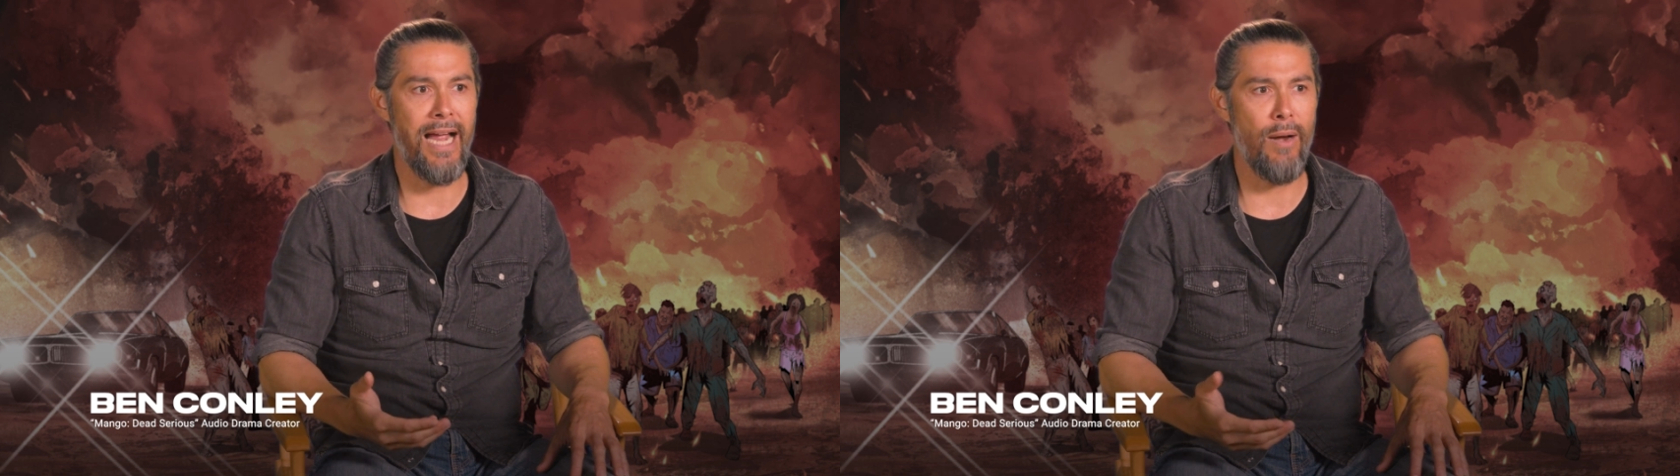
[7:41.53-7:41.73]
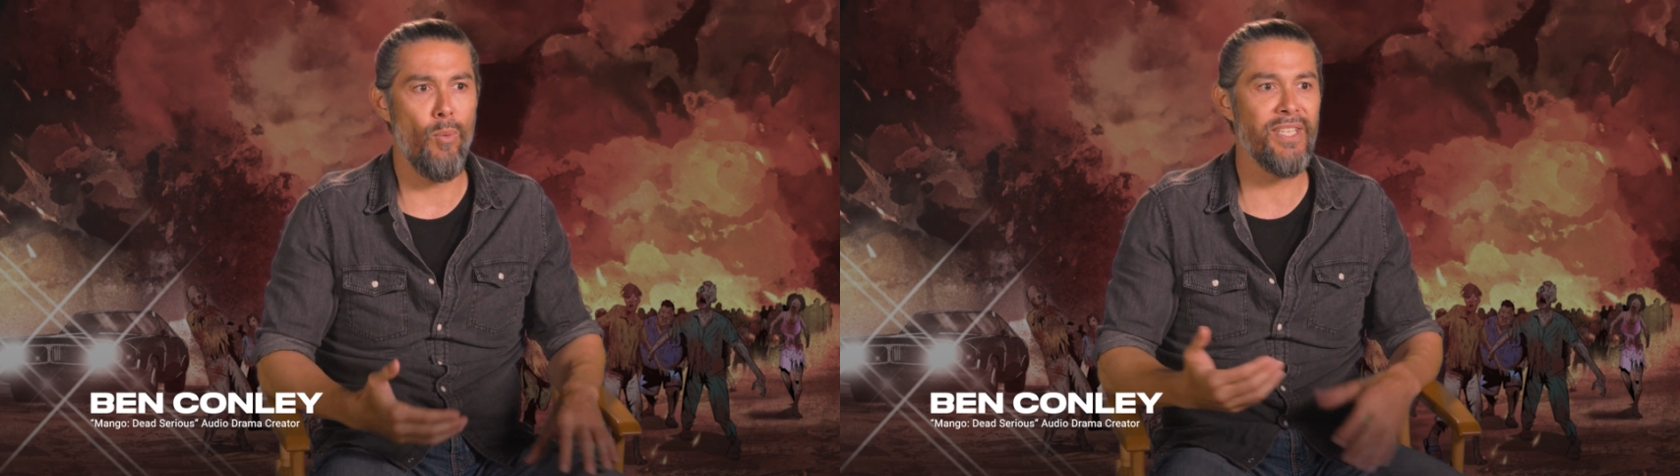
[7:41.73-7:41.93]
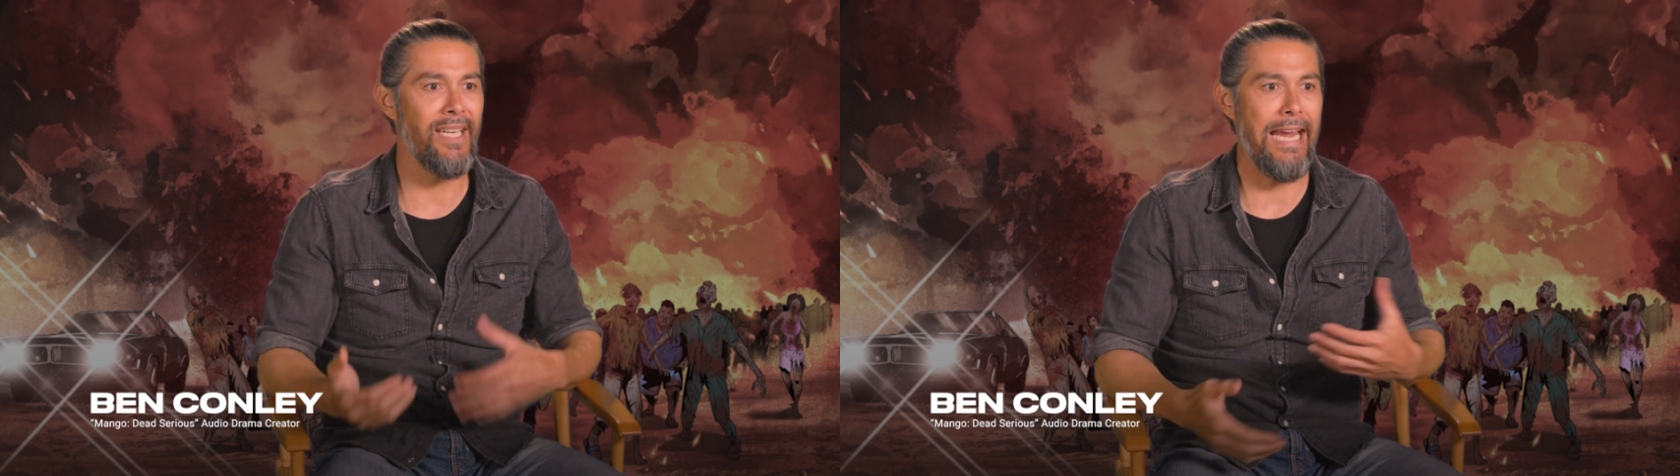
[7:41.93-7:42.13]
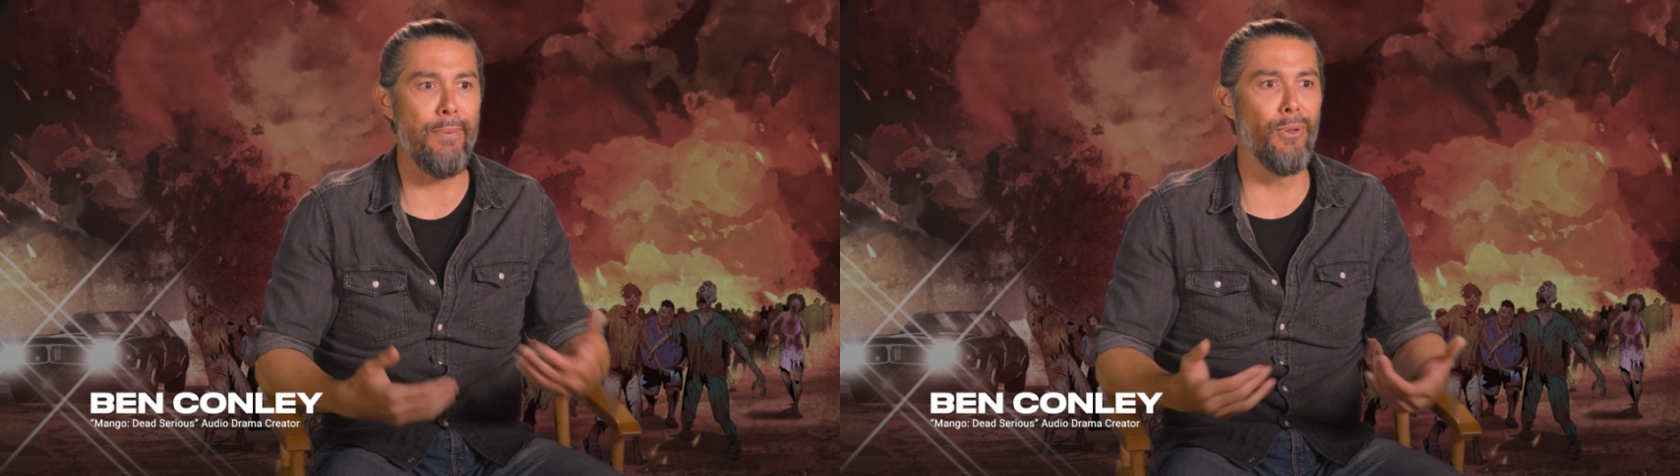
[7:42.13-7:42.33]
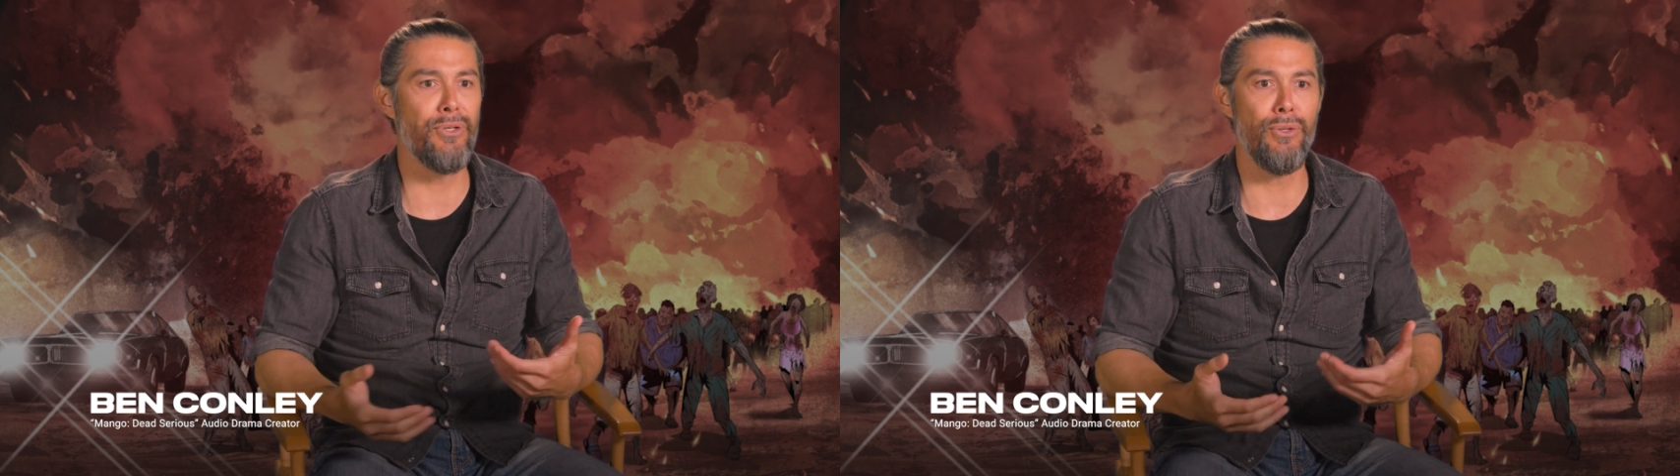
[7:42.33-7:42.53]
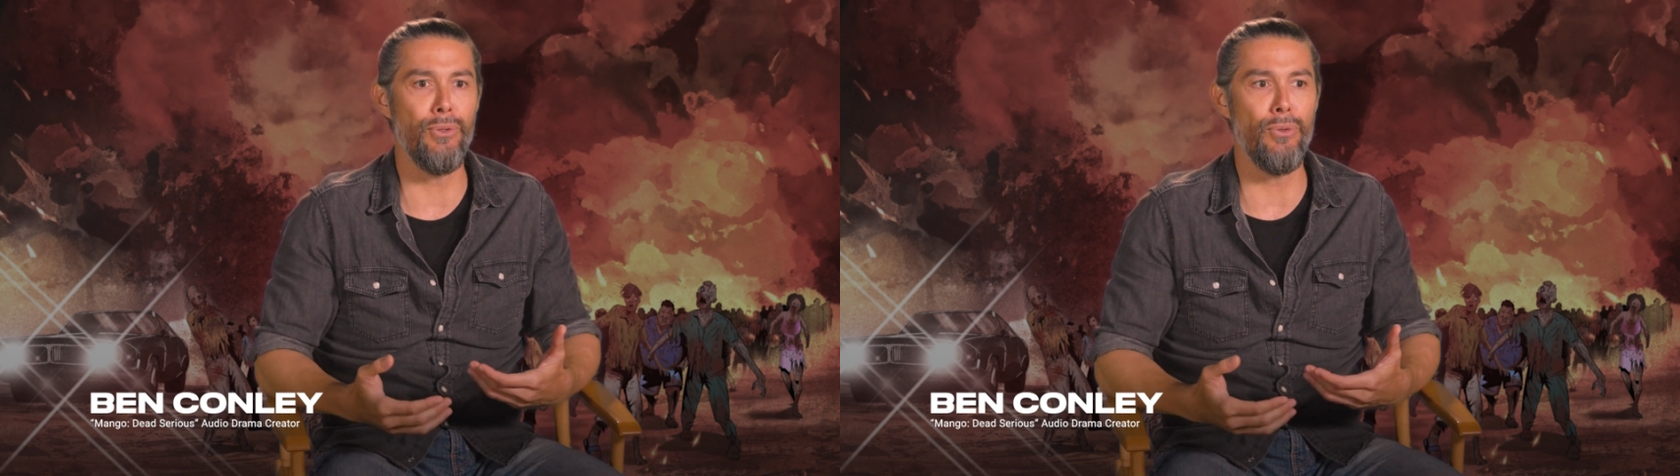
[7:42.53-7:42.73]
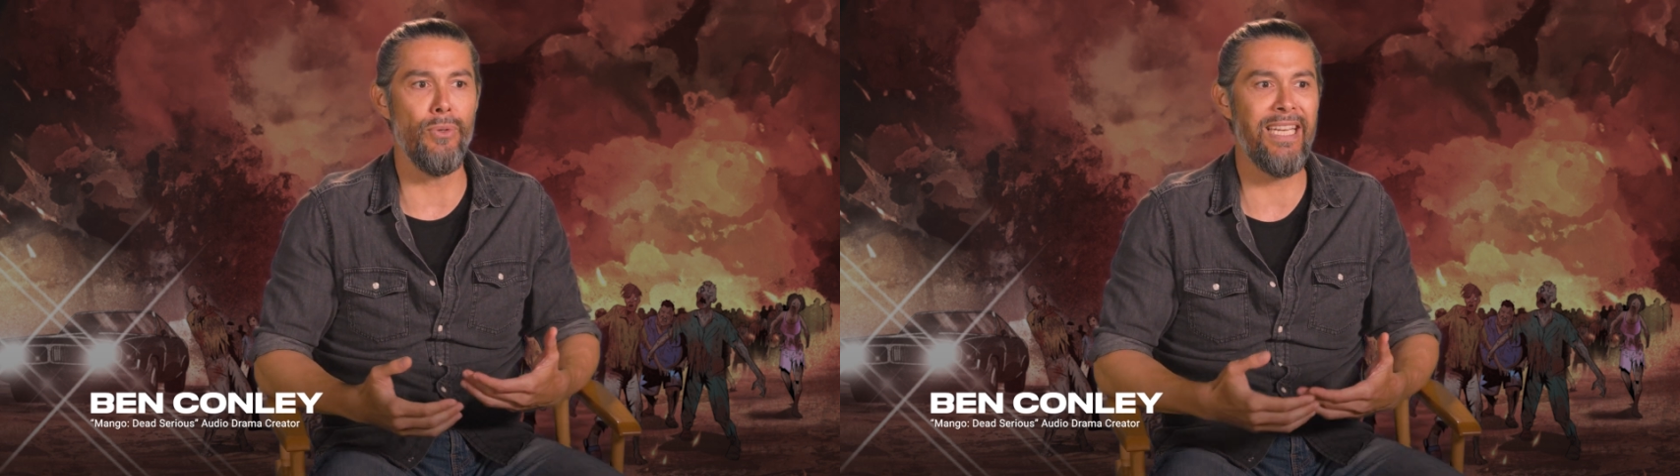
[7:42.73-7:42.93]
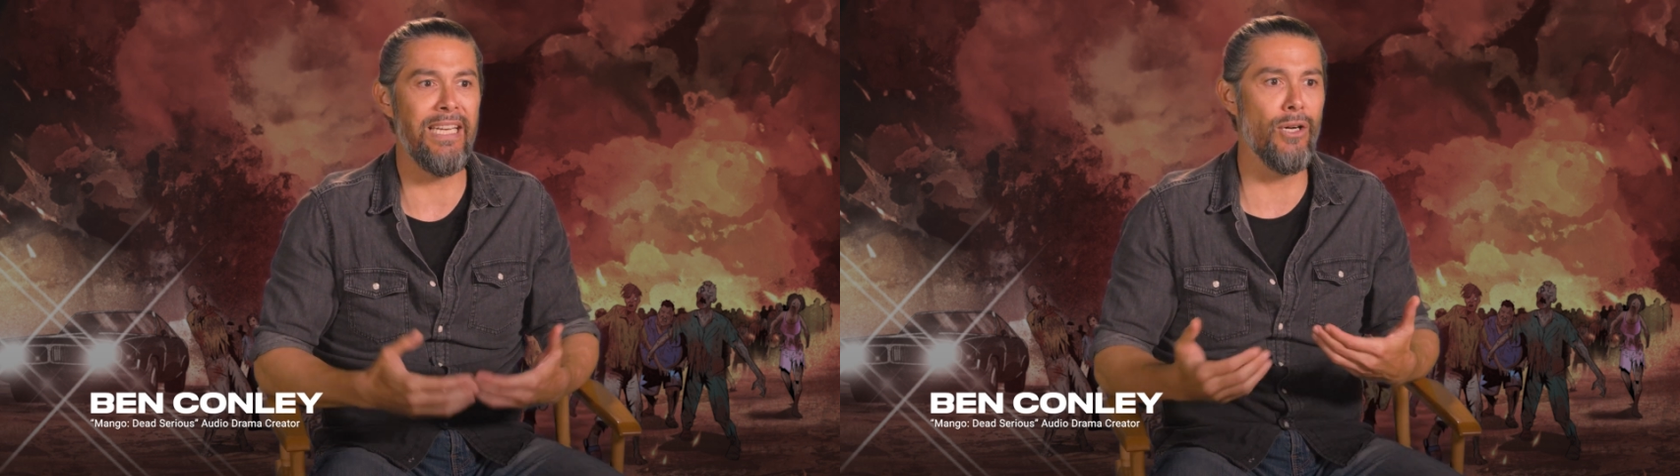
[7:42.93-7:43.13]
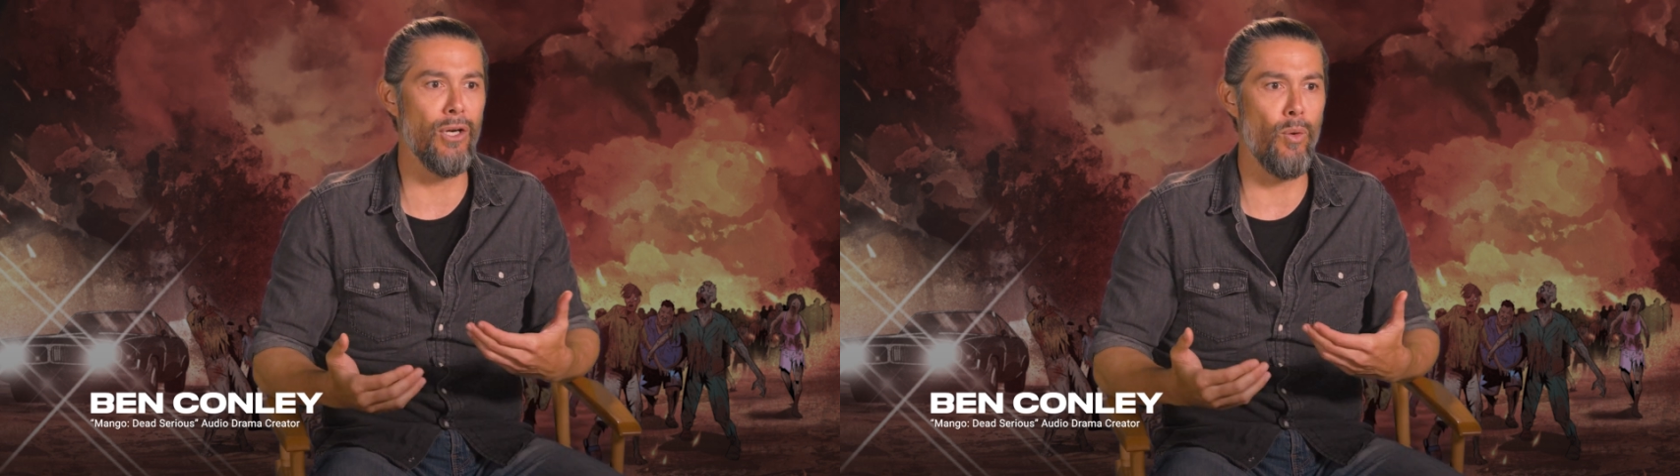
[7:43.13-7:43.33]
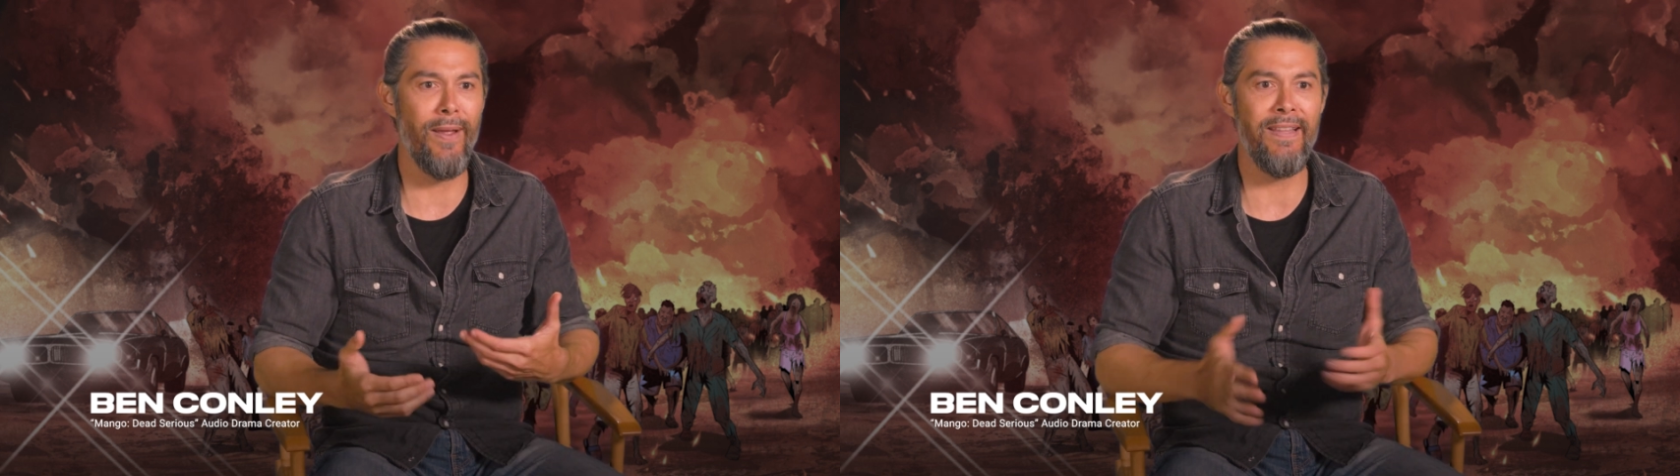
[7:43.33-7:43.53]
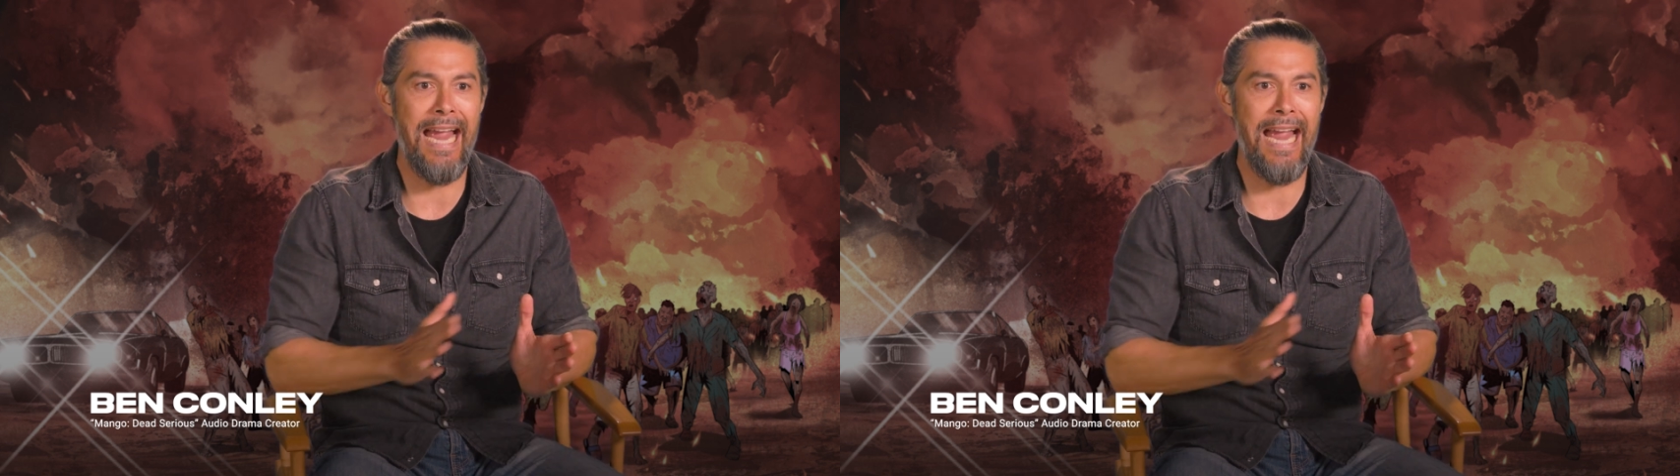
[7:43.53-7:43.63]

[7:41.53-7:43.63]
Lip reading: I wasn't able to hear when